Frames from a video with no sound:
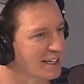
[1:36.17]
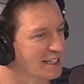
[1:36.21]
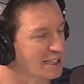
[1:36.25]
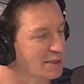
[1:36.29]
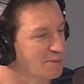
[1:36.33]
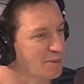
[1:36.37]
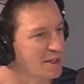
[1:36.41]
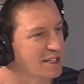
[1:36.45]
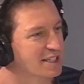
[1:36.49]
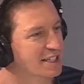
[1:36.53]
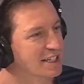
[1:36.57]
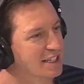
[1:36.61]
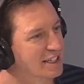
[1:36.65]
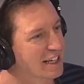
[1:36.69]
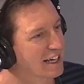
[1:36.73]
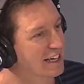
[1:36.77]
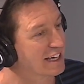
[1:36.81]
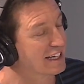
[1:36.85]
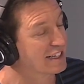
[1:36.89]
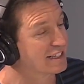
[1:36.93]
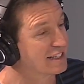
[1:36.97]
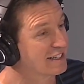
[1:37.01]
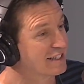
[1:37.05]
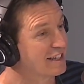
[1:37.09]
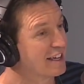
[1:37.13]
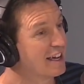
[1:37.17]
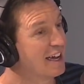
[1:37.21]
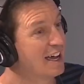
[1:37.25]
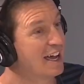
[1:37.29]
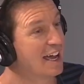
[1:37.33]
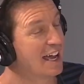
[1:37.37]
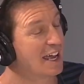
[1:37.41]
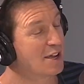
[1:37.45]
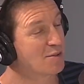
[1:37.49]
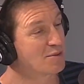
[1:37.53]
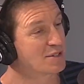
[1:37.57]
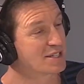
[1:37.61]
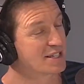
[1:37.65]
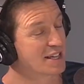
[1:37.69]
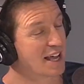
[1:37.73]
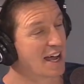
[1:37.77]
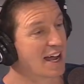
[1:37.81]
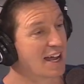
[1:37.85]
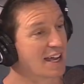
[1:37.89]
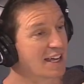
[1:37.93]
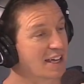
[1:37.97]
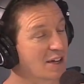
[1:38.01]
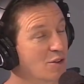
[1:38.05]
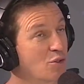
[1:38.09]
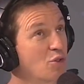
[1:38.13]
And especially he was
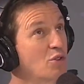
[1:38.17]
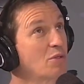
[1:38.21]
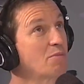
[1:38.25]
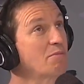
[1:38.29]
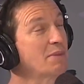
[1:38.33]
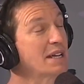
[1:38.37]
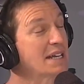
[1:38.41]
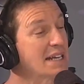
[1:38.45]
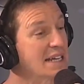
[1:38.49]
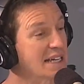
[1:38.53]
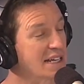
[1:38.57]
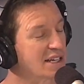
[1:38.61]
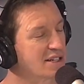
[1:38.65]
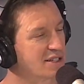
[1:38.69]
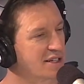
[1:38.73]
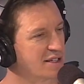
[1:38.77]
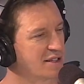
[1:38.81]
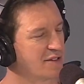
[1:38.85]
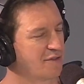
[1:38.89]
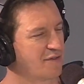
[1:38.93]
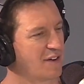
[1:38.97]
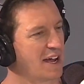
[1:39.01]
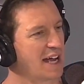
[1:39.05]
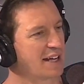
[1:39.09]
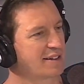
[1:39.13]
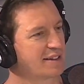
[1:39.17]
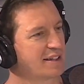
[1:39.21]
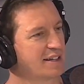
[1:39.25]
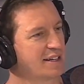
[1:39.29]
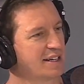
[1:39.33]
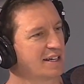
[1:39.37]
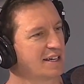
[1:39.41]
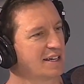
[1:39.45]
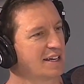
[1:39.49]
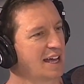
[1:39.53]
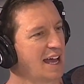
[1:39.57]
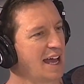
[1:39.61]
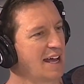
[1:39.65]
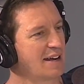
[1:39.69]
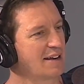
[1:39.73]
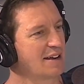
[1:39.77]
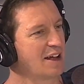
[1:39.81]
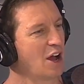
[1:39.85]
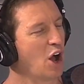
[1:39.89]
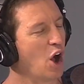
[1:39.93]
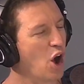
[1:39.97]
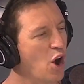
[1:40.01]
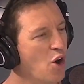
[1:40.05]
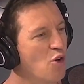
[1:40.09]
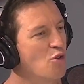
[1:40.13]
saying or admitting to the fact that he had
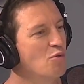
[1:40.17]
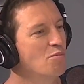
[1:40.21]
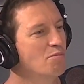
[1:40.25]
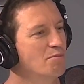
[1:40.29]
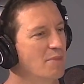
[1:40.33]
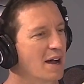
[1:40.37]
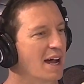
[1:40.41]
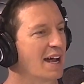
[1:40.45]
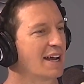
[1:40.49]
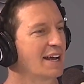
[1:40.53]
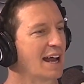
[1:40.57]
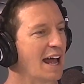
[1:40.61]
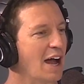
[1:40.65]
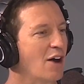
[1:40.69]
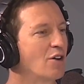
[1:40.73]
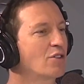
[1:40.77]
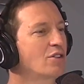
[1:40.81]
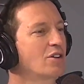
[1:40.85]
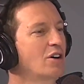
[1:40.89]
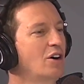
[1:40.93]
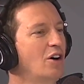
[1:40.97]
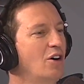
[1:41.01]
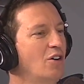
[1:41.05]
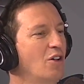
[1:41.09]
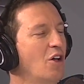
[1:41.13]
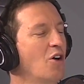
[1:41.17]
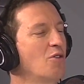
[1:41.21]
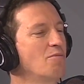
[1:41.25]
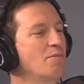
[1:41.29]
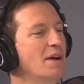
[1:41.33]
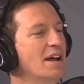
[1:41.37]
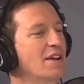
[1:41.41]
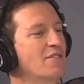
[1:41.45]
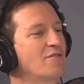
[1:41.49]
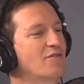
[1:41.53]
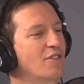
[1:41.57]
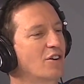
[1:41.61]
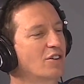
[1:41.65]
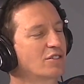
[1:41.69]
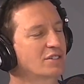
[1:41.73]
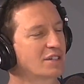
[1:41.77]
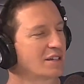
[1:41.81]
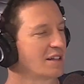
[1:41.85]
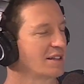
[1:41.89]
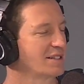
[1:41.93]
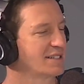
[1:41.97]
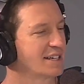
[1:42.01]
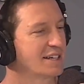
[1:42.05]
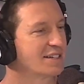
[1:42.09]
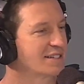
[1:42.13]
homemade alcohol, homemade
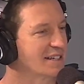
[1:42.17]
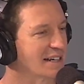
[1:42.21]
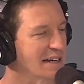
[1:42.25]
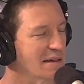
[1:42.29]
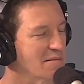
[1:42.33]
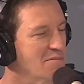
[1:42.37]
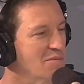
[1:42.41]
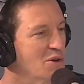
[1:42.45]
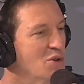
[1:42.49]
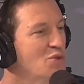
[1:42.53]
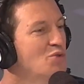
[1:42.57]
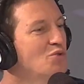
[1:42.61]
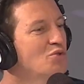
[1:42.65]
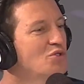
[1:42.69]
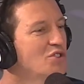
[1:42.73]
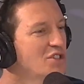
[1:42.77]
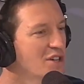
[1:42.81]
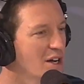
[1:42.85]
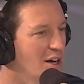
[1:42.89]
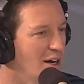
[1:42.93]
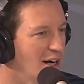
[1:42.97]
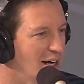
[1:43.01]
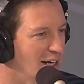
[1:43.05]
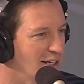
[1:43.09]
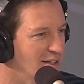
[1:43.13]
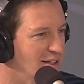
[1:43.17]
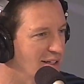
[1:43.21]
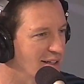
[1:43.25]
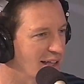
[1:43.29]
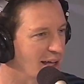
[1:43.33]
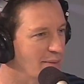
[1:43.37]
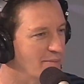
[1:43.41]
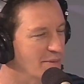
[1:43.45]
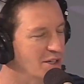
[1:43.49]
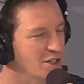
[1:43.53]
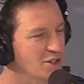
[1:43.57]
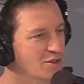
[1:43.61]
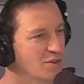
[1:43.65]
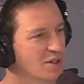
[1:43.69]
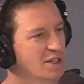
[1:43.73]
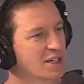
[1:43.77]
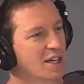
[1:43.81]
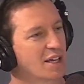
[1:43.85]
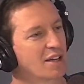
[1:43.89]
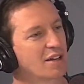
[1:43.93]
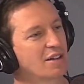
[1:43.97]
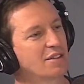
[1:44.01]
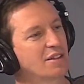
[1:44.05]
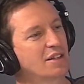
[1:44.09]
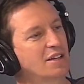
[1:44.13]
vodka, essentially moonshine that they've been
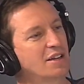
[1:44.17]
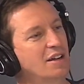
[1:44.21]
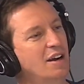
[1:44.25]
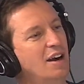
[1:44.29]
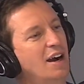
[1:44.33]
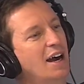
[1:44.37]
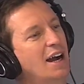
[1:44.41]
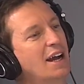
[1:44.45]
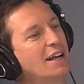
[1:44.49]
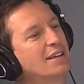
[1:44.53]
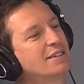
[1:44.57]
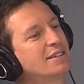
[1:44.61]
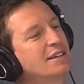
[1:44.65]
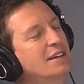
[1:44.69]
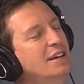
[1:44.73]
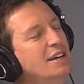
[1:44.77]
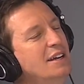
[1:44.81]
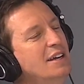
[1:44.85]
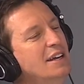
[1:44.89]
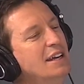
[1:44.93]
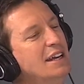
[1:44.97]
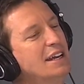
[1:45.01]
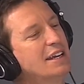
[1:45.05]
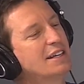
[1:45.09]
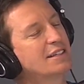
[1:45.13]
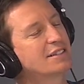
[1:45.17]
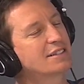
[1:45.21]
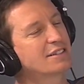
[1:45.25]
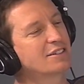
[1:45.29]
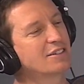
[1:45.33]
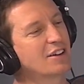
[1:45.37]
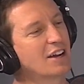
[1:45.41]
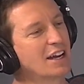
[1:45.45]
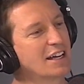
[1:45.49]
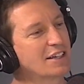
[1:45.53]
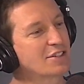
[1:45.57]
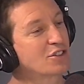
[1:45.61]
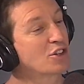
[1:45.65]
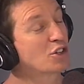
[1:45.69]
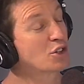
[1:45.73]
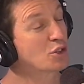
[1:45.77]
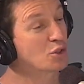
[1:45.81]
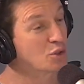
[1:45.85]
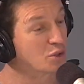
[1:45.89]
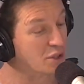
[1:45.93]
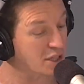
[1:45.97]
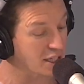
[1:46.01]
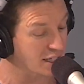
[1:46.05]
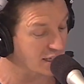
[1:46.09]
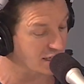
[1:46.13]
drinking on the night is not a
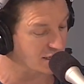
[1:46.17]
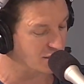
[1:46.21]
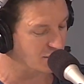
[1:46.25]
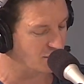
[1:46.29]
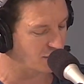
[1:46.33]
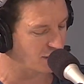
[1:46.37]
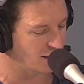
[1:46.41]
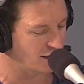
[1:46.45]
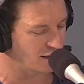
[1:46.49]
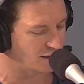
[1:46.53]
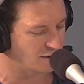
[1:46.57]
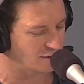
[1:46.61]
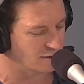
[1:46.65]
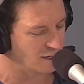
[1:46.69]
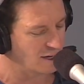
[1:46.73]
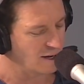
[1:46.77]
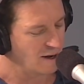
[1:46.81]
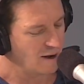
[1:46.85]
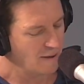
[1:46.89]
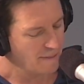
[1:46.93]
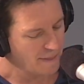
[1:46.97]
good thing as well.